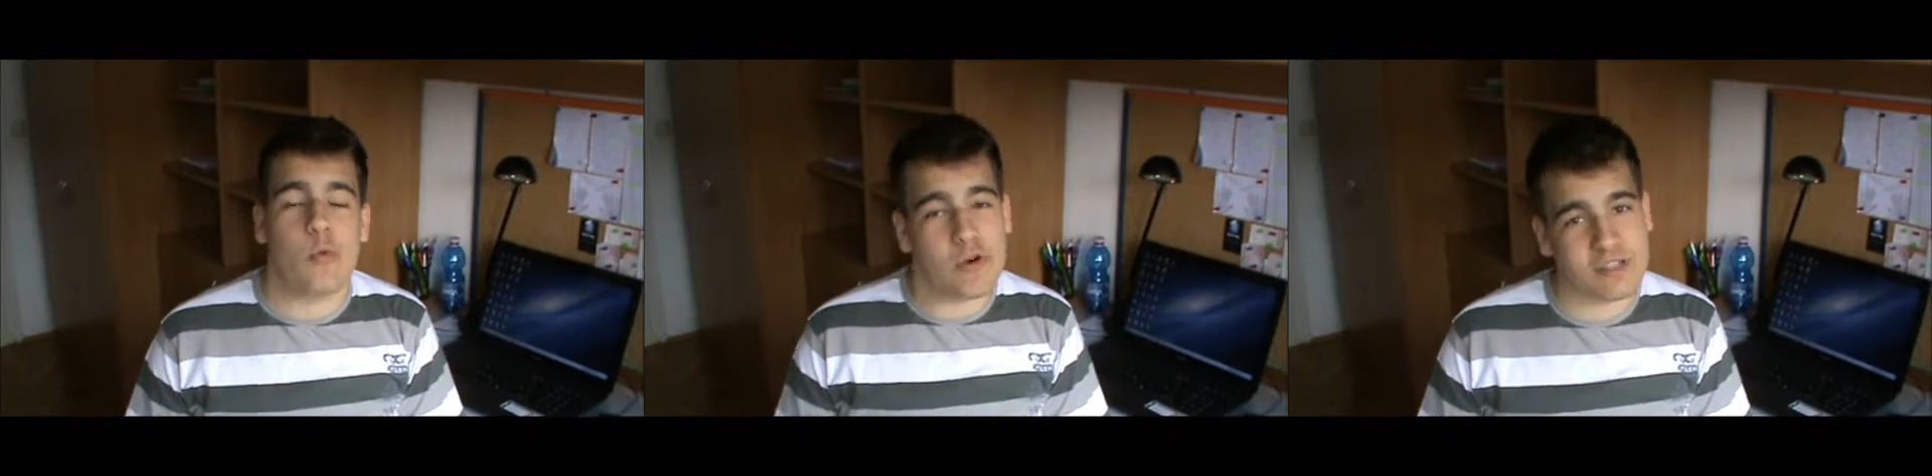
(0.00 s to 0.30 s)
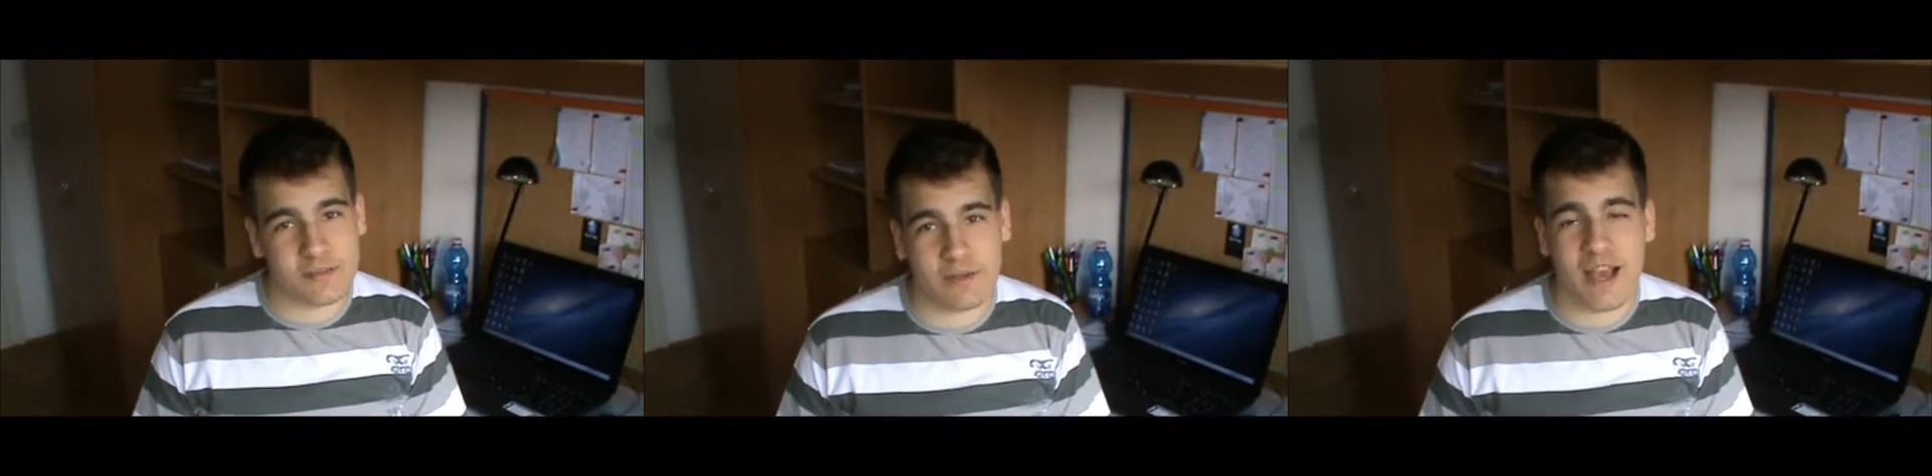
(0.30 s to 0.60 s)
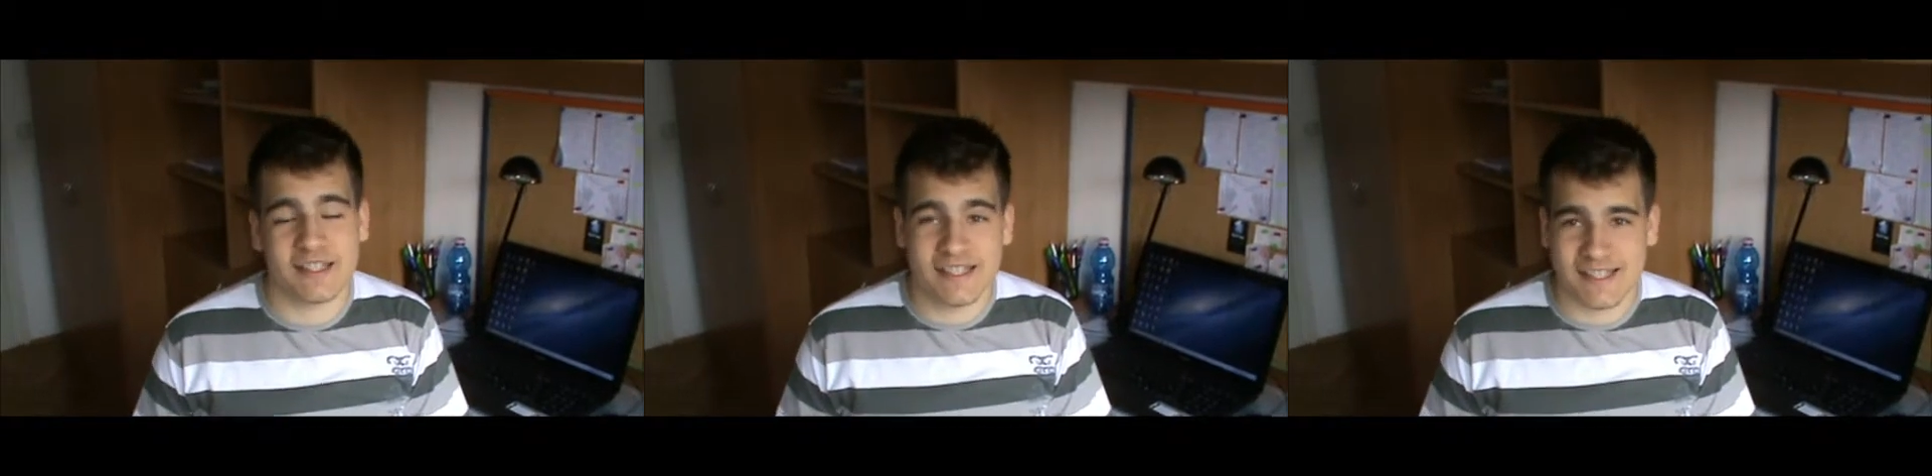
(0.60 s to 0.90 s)
What's up
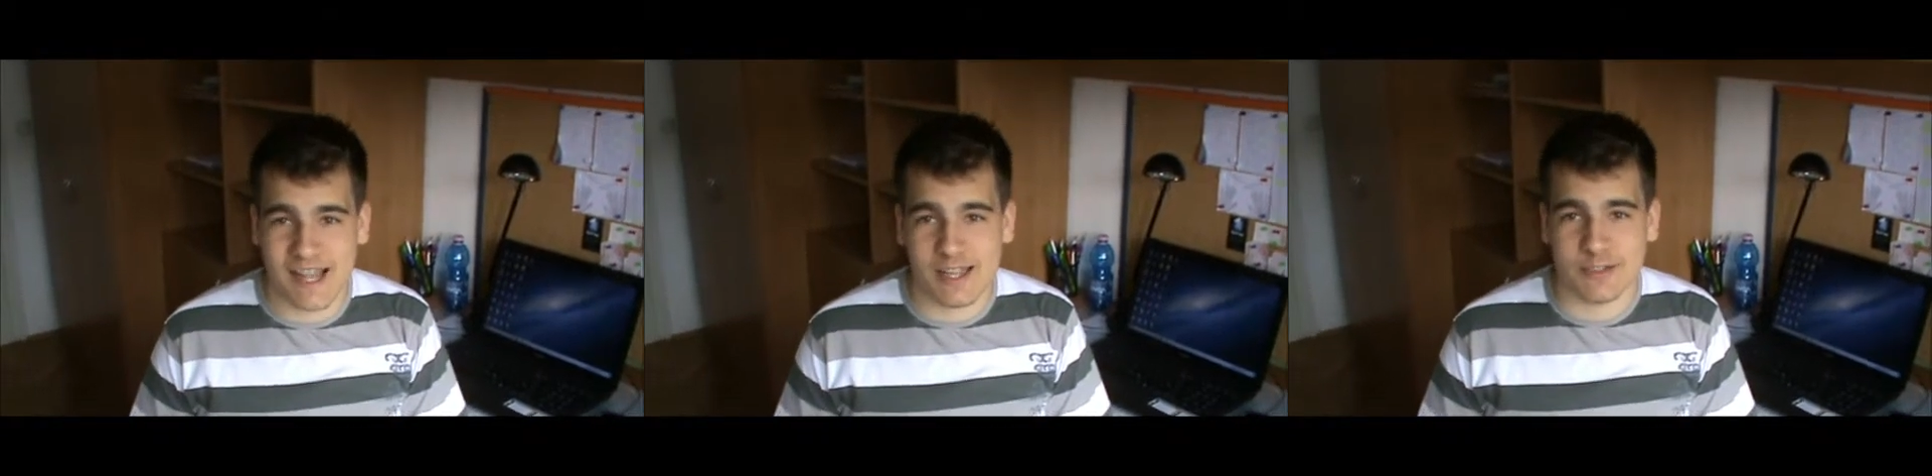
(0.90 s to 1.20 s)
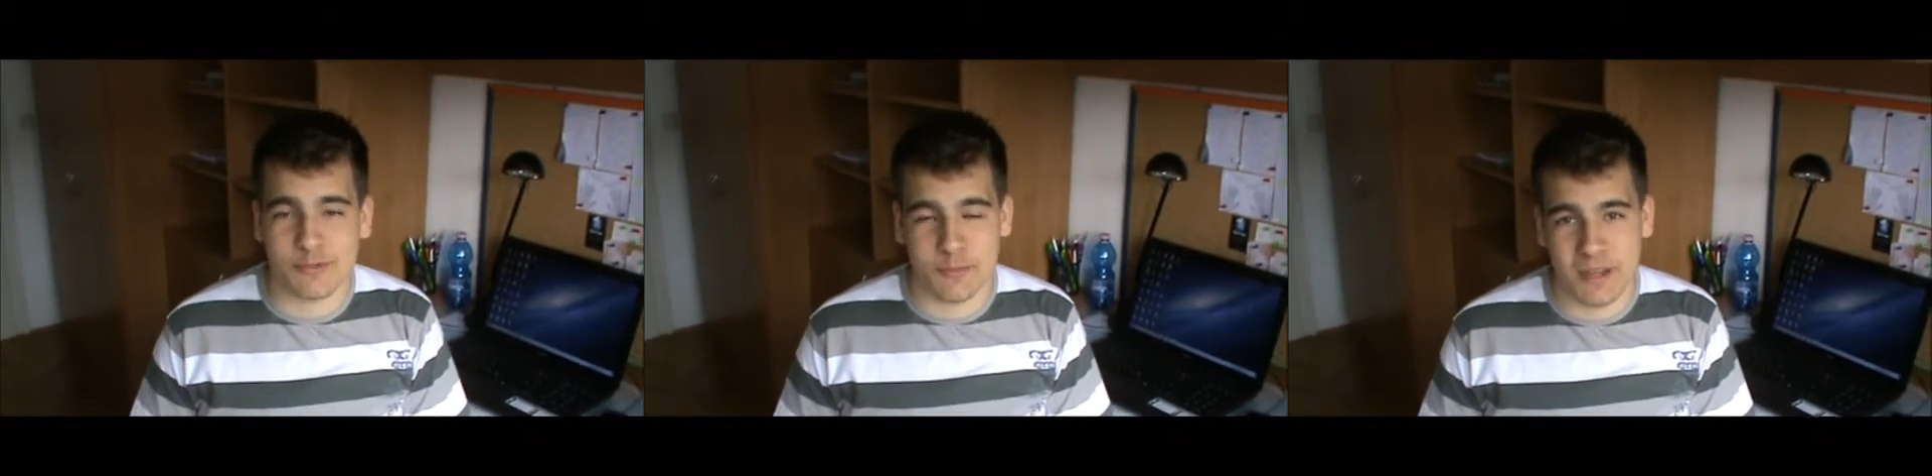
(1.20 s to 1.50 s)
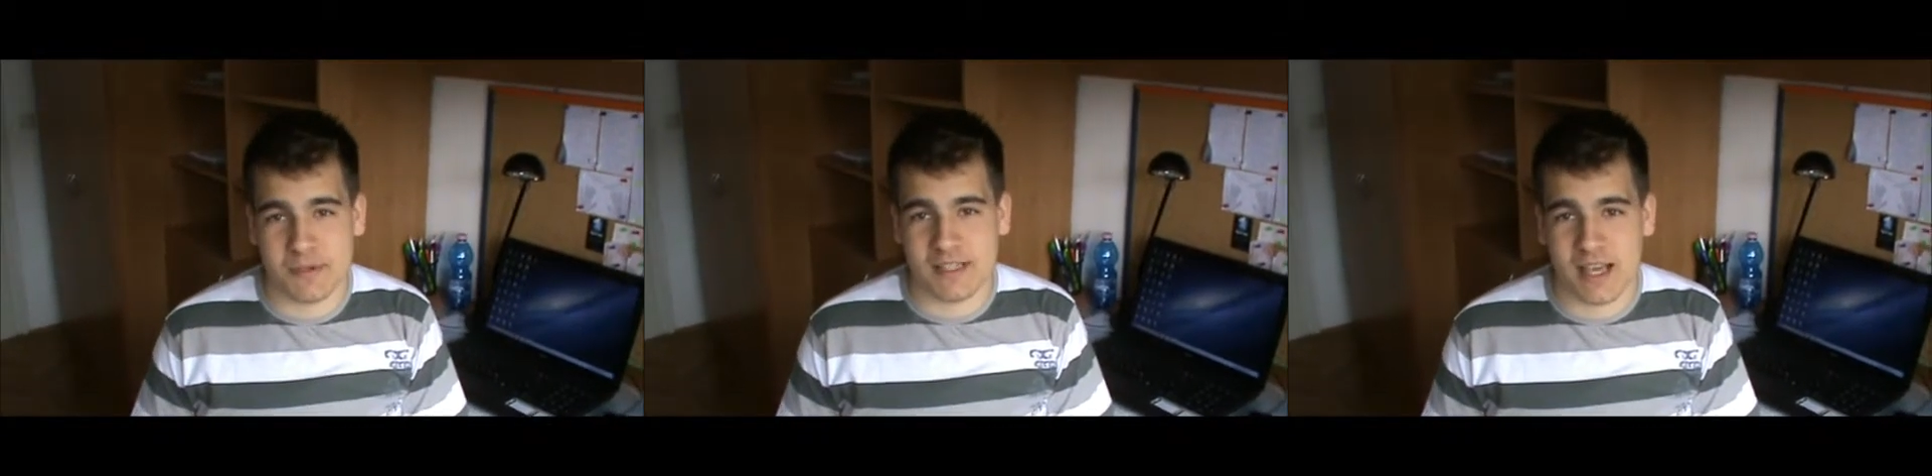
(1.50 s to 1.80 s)
guys, it's Alex from
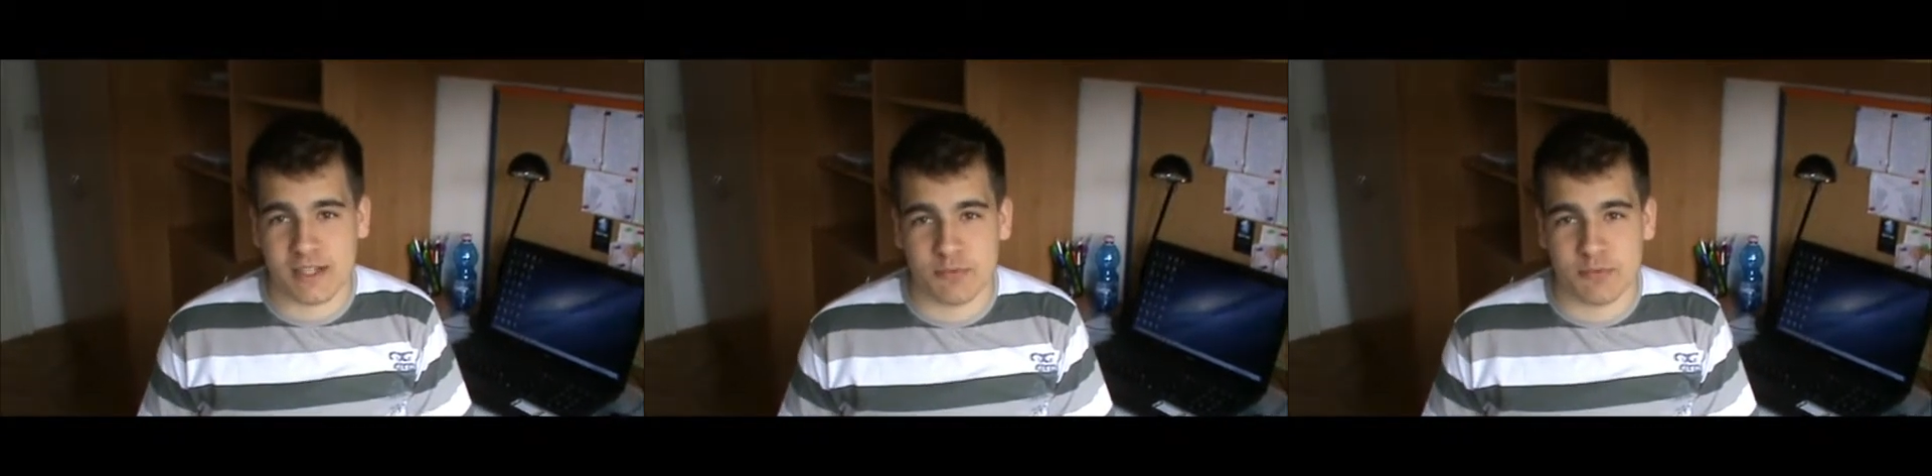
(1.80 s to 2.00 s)
AB Stack